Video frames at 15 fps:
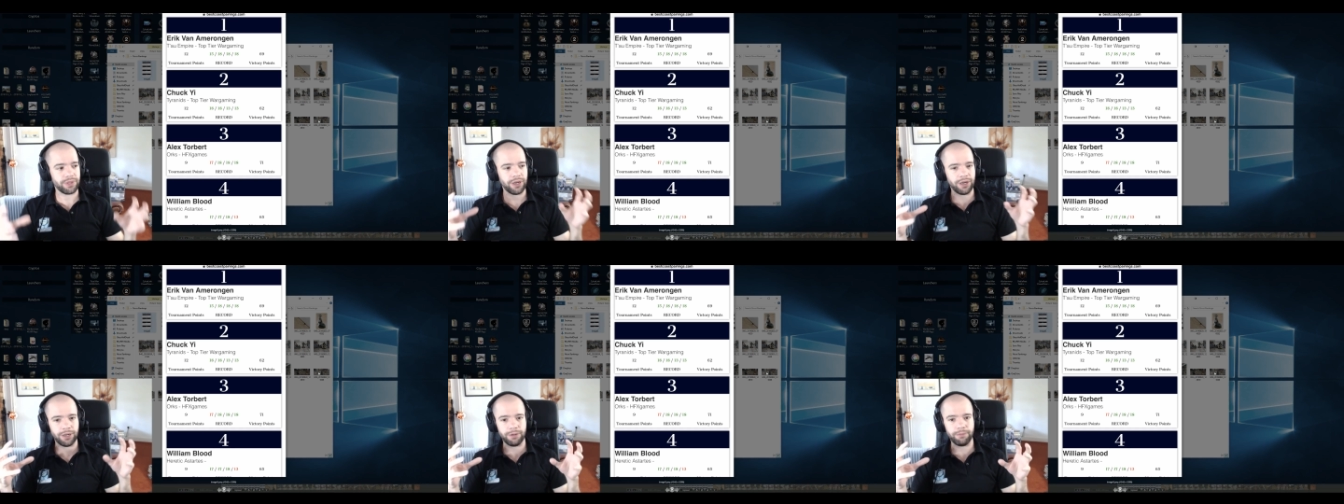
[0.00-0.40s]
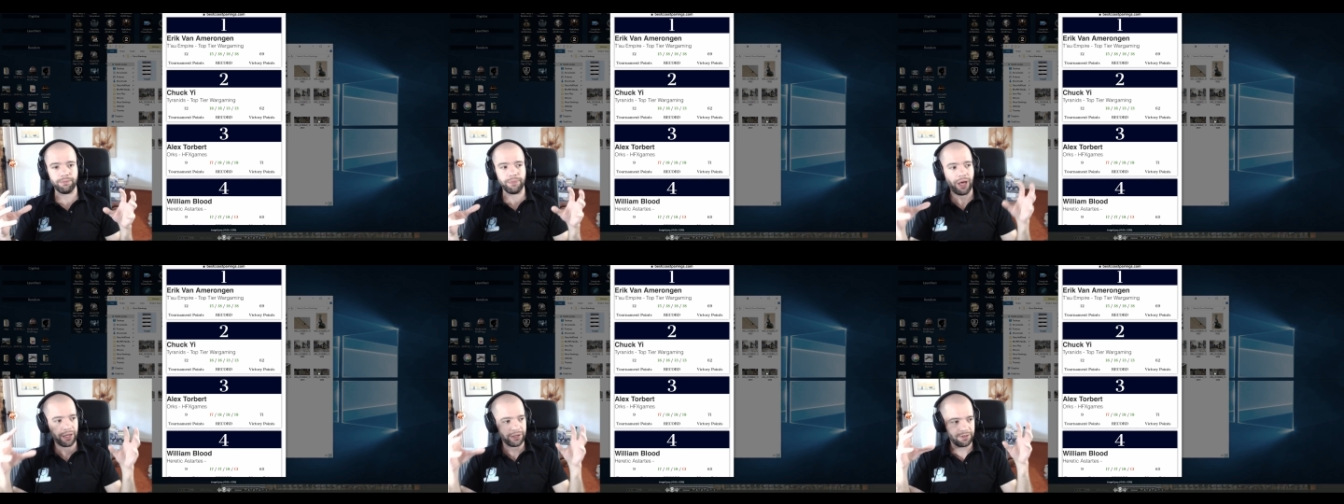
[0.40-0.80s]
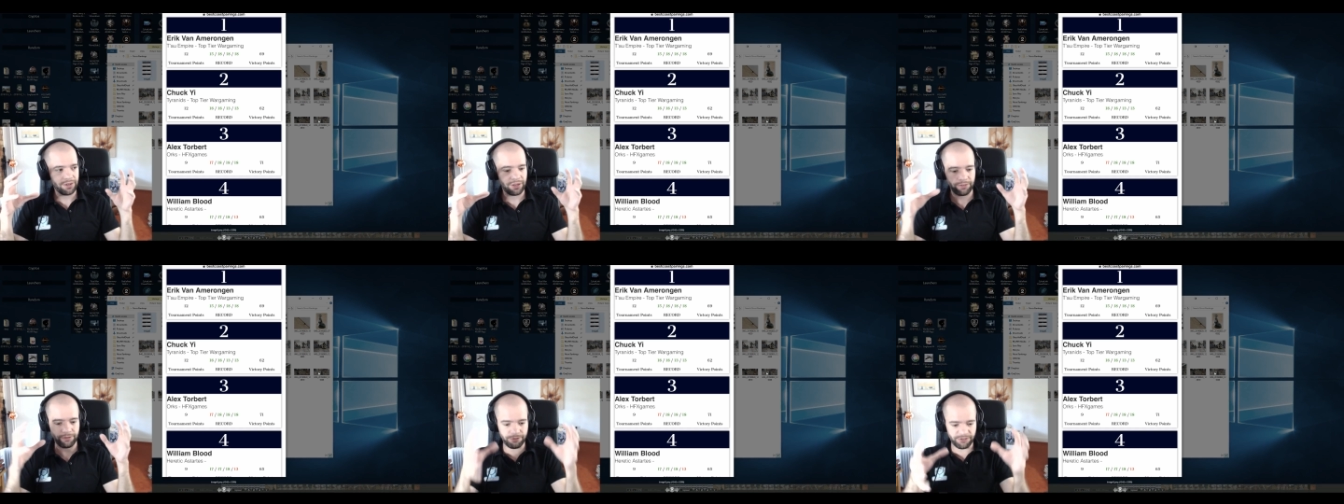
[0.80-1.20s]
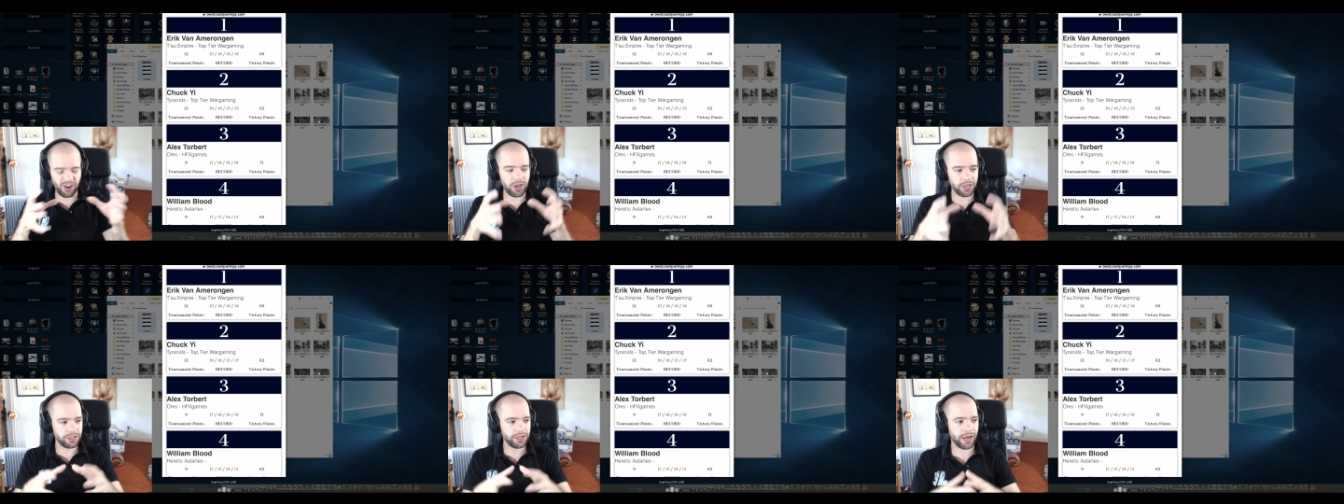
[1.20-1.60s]
Um, and, and
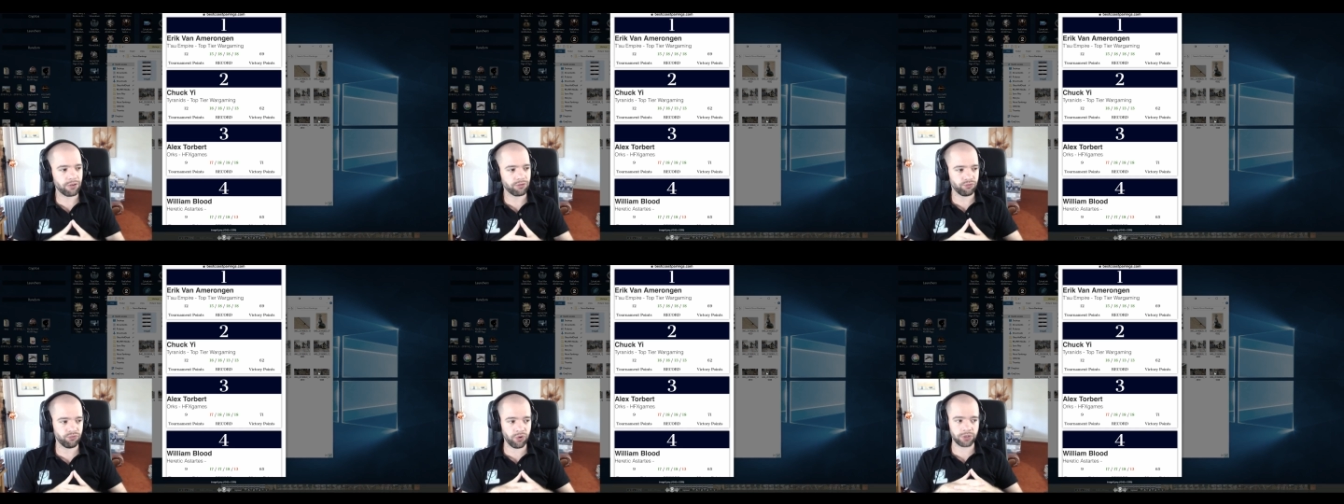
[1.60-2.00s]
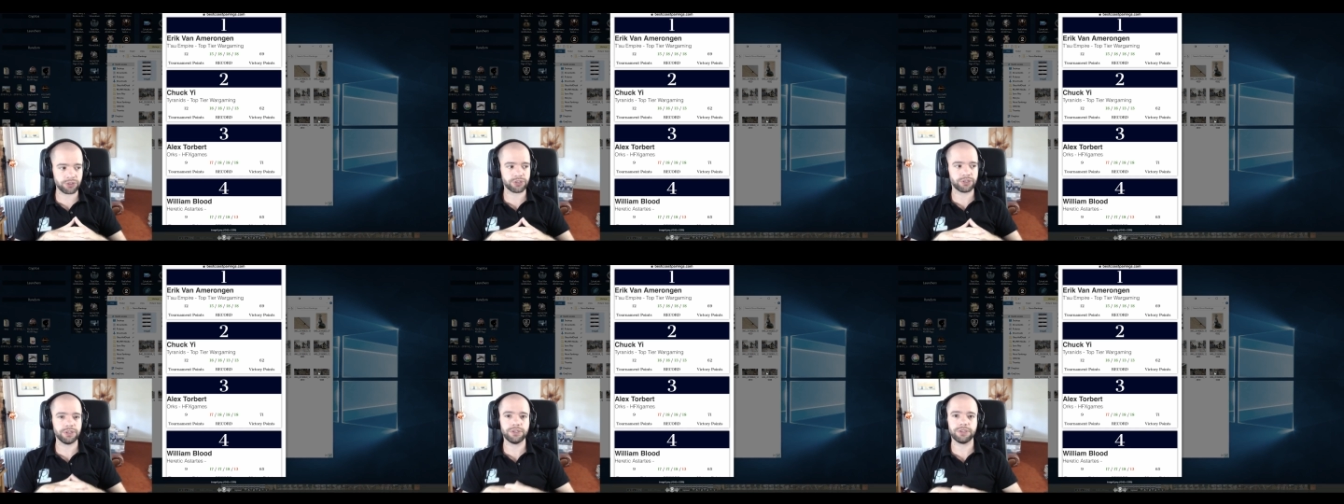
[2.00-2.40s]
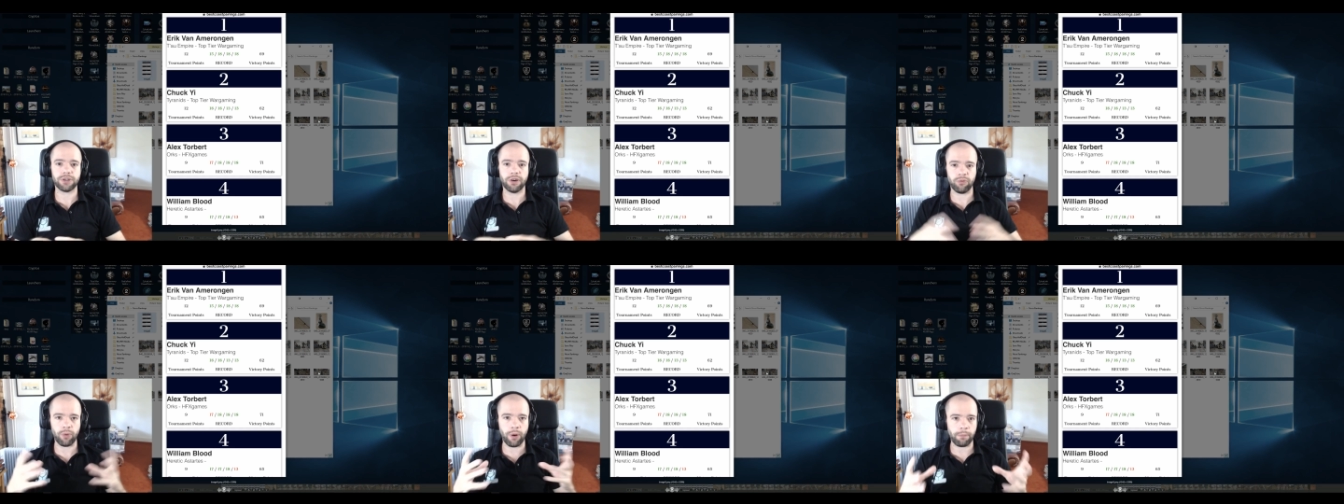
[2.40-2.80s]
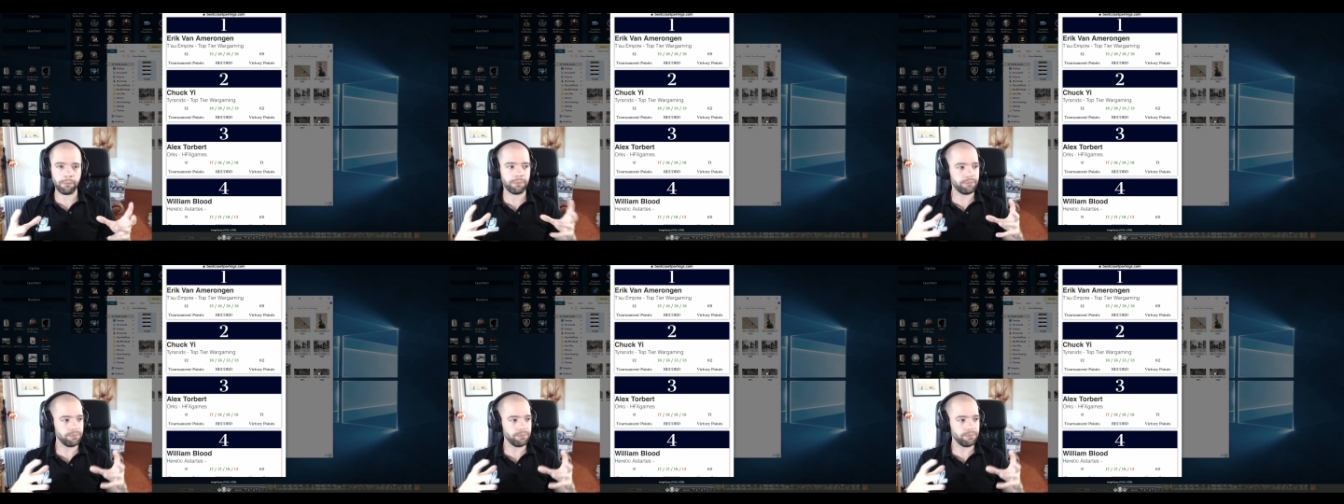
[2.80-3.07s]
find out rosters of what,